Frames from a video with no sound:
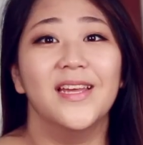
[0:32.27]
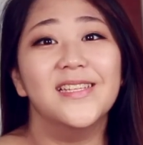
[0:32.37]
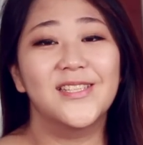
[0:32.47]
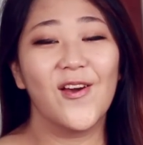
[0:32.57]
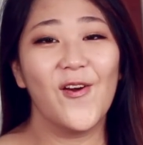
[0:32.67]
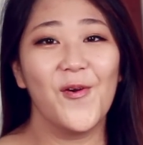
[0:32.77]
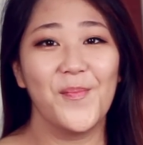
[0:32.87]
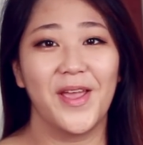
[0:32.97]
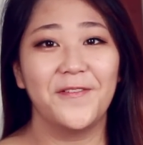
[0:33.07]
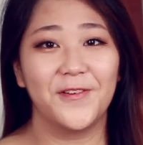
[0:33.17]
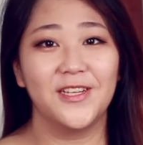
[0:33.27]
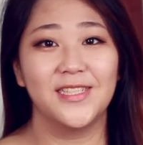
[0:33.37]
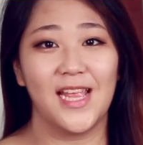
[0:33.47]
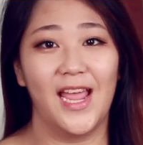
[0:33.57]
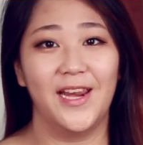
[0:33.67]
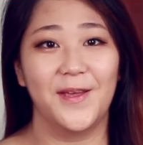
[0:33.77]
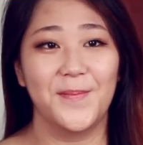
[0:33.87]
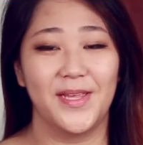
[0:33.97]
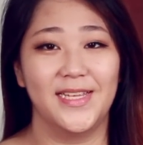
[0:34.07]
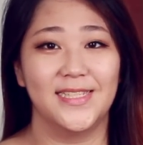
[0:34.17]
So my first
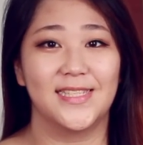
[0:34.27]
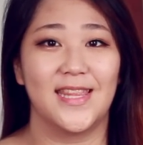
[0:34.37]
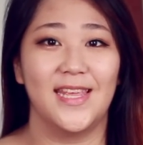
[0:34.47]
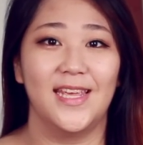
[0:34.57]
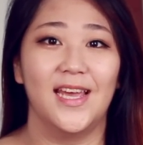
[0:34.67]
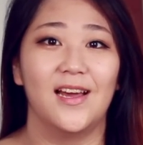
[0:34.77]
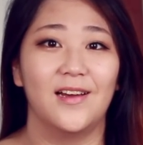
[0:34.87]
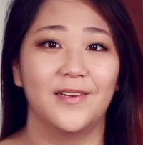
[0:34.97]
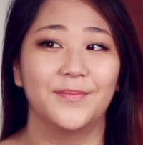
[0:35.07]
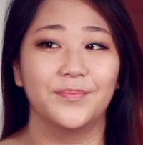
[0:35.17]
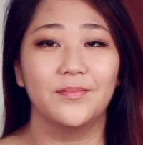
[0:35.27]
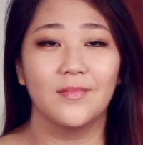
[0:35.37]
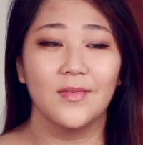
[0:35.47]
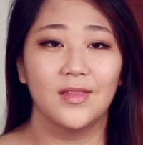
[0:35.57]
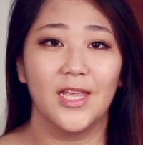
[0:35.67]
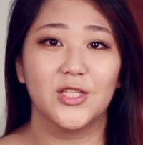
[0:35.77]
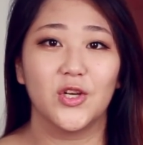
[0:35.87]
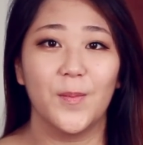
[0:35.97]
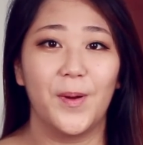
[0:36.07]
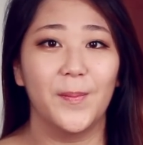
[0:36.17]
item is the
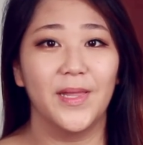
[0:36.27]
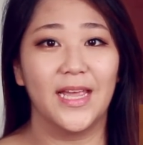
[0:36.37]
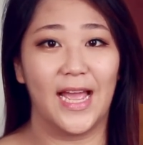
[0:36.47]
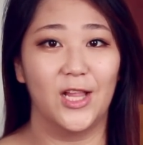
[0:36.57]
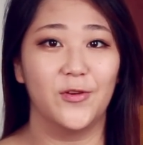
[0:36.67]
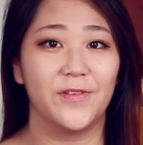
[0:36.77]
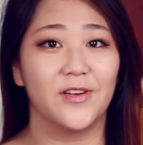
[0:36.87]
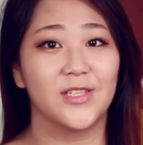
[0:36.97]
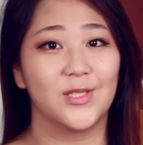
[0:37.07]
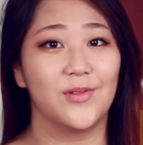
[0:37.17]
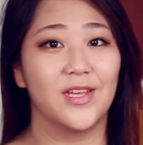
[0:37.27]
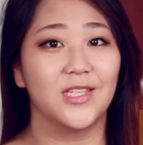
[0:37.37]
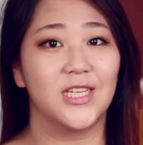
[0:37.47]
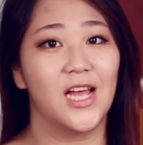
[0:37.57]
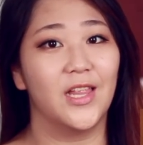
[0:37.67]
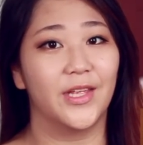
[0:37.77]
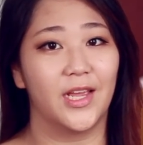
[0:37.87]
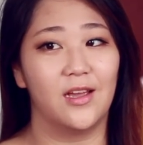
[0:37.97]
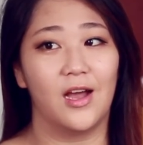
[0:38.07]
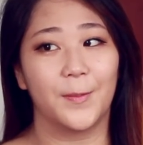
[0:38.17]
Nature Republic Aloe Vera Soothing Gel that
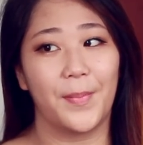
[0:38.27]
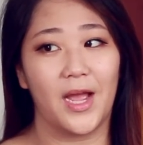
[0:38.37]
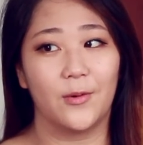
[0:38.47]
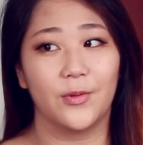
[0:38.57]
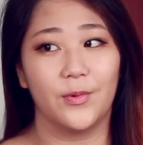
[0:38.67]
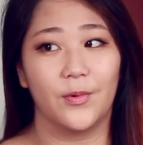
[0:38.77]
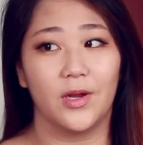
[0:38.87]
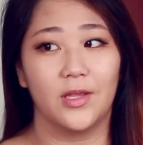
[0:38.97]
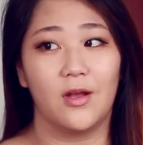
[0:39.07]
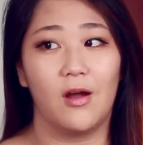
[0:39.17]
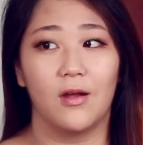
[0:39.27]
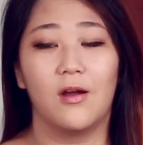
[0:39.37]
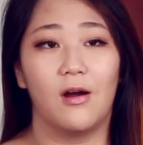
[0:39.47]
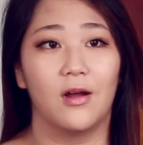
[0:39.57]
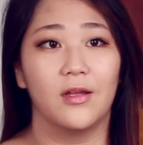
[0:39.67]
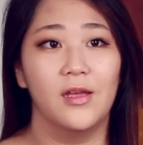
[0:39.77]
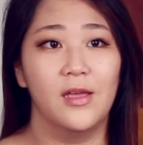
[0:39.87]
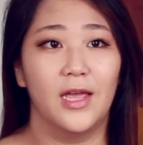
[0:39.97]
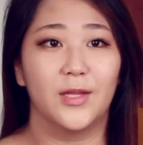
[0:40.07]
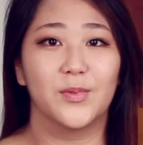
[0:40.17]
I got back when we were in Hong Kong.
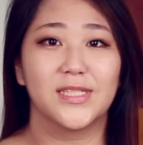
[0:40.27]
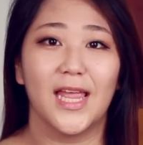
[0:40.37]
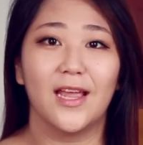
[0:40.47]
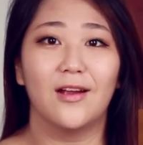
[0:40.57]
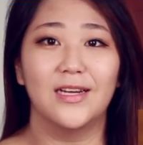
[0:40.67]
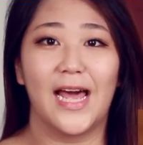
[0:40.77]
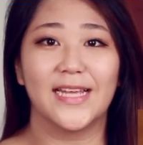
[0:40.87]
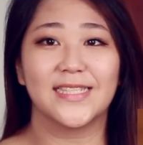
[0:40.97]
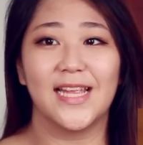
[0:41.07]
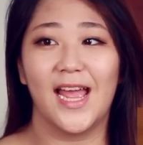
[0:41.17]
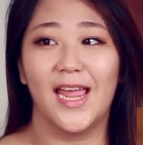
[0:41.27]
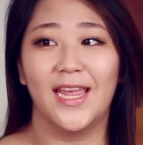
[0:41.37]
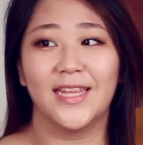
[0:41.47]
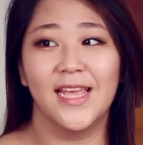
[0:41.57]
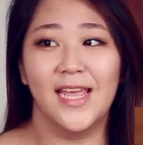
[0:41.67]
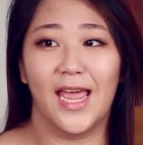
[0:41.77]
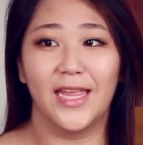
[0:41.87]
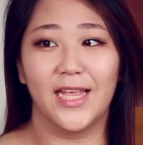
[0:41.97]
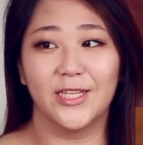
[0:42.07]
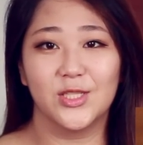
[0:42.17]
It was like our last night
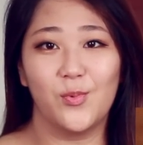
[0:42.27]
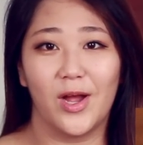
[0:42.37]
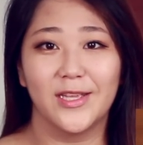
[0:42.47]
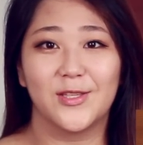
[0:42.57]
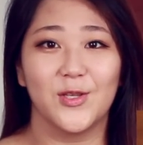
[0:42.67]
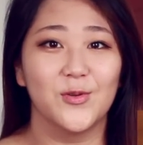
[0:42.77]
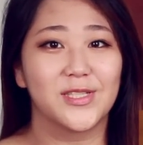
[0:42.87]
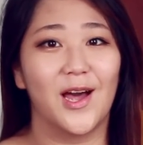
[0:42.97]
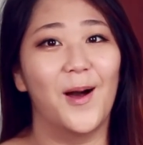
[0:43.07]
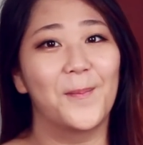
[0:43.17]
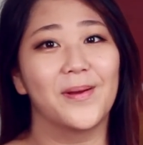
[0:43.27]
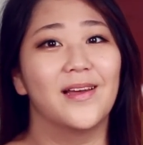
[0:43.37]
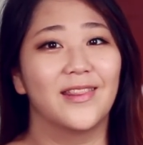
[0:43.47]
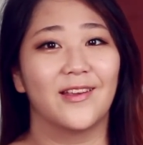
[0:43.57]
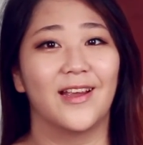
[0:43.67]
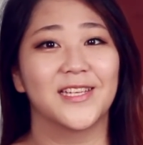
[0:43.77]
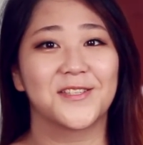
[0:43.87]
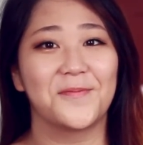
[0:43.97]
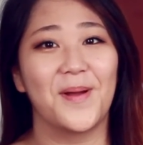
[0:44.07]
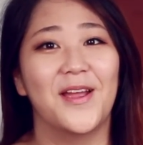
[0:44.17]
and I just wanted to use up the rest
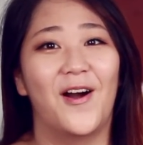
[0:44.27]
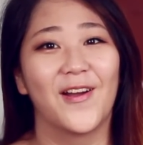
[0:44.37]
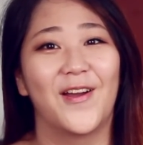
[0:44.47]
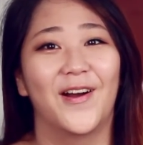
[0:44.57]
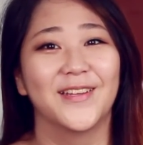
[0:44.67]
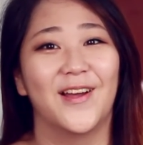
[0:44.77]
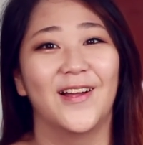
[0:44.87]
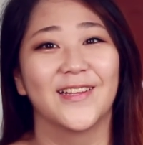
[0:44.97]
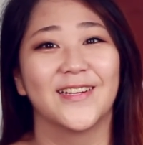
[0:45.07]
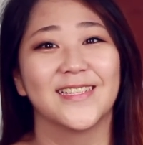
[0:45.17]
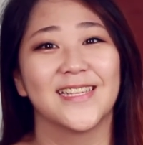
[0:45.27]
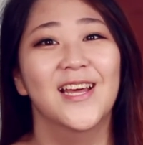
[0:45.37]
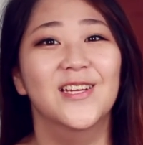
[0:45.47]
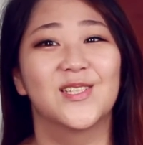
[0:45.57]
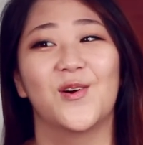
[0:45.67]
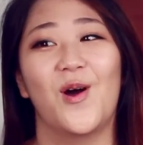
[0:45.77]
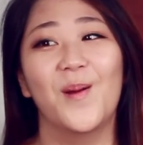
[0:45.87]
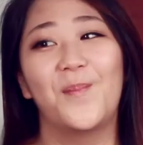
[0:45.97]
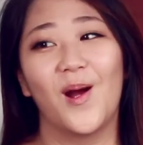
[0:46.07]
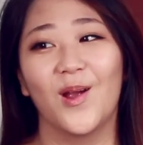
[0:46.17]
of my Hong Kong dollars. So
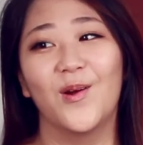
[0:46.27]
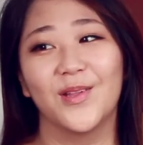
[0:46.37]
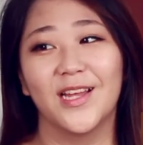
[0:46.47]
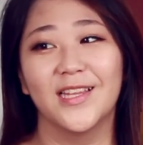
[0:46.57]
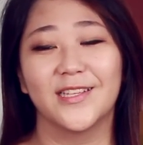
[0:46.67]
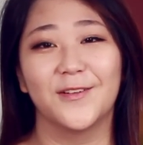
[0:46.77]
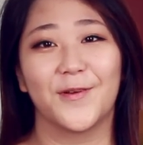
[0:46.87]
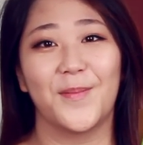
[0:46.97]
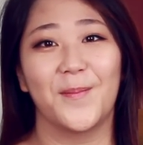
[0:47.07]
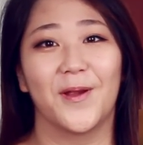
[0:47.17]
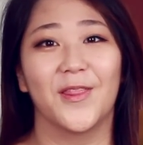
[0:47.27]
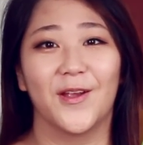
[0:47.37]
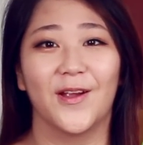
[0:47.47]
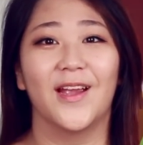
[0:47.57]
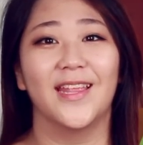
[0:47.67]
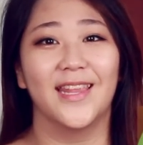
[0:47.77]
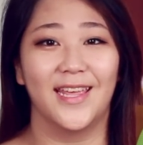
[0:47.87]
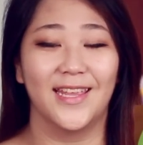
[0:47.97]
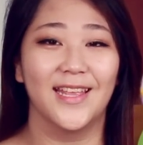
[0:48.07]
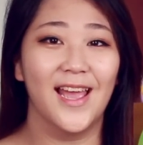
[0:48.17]
I borrowed a little from my brother and
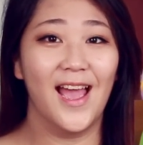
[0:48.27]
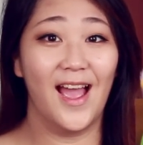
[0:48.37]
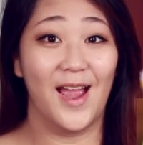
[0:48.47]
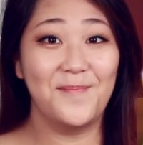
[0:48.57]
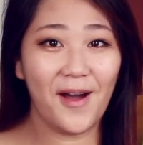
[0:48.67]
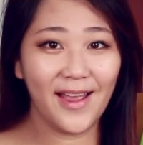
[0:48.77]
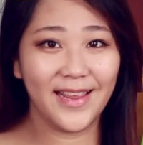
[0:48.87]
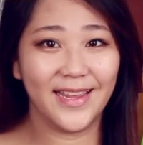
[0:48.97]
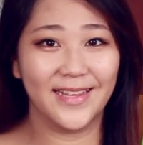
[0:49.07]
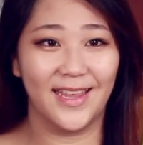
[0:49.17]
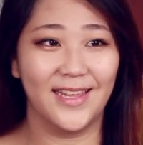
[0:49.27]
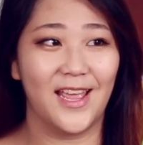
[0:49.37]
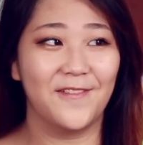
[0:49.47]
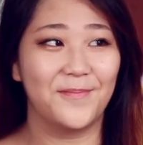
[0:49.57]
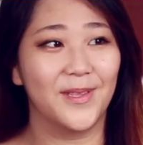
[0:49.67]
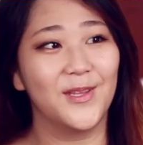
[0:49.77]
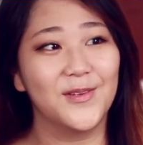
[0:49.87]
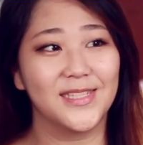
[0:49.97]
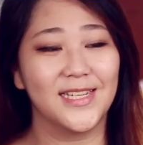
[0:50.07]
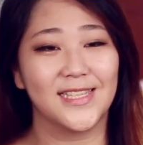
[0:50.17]
then I bought it and I've been
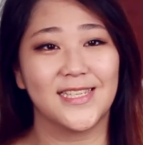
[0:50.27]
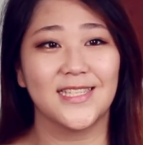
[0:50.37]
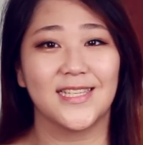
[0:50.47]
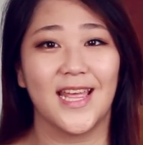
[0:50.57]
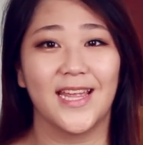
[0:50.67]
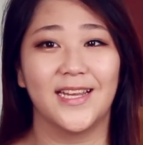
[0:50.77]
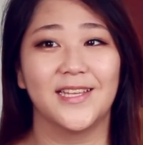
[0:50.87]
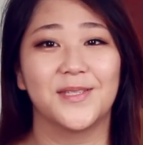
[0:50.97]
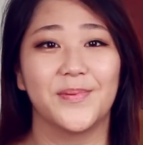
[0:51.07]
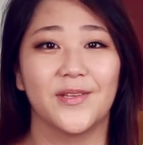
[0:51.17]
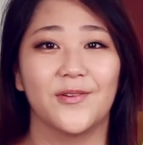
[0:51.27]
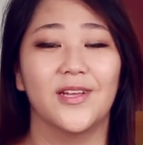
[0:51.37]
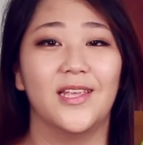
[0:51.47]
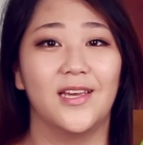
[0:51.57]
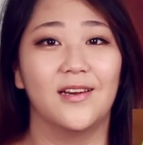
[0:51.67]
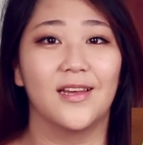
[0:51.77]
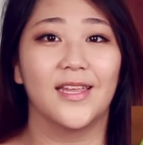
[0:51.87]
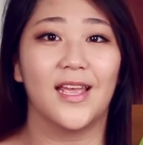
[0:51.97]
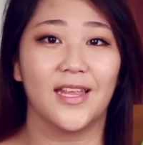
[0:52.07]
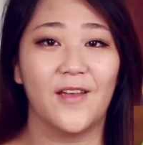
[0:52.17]
using it since then and it's been really
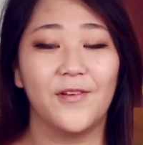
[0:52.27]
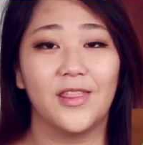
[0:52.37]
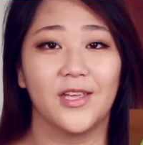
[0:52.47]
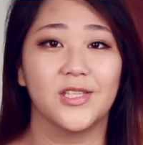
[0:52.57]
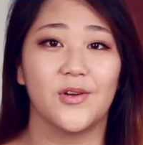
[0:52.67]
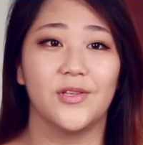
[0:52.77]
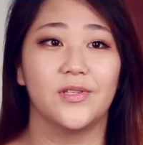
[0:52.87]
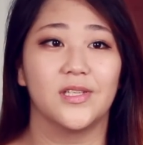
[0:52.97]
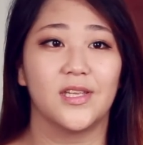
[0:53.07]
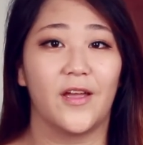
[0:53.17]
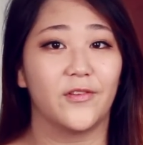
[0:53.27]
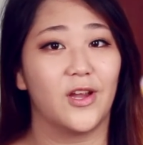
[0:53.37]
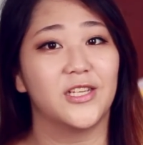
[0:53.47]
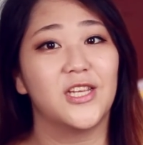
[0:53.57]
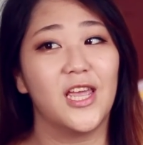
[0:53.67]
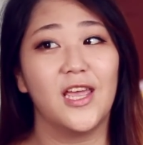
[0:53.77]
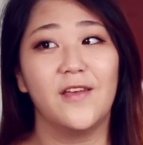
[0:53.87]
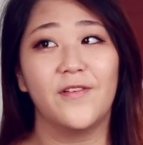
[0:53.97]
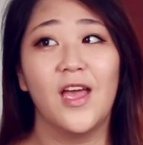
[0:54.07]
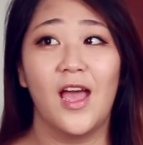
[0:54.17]
good at everything. So I use it after I
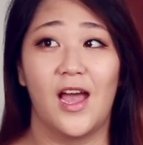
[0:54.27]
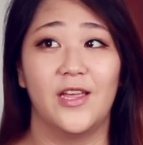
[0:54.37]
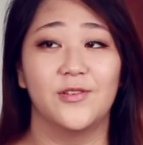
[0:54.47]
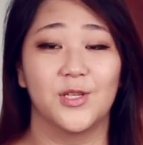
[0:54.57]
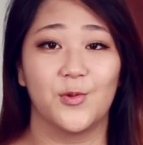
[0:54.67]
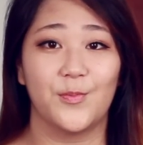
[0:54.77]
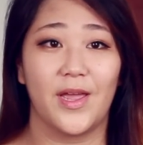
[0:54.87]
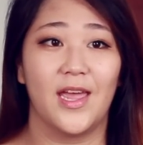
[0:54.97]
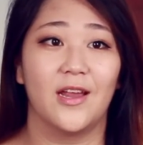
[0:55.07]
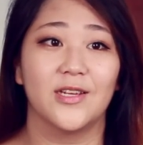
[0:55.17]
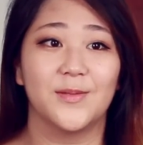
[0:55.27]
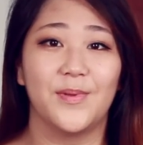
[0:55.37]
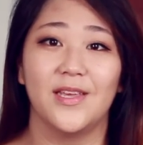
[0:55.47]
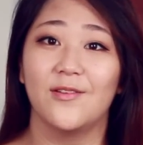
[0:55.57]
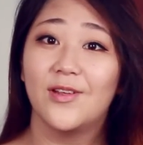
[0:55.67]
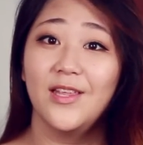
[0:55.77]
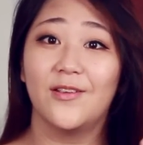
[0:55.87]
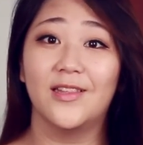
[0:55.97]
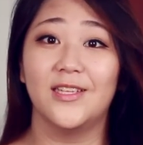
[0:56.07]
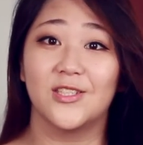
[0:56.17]
shave, I use it when my hair is being really,
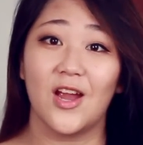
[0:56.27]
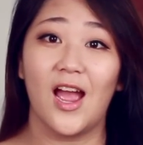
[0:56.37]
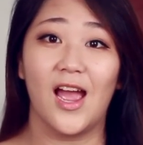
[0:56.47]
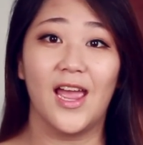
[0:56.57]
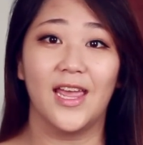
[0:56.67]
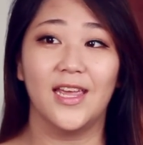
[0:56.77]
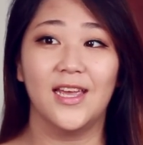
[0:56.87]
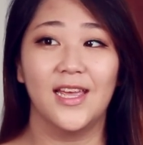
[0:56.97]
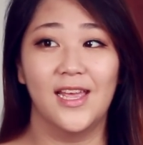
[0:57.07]
really dry.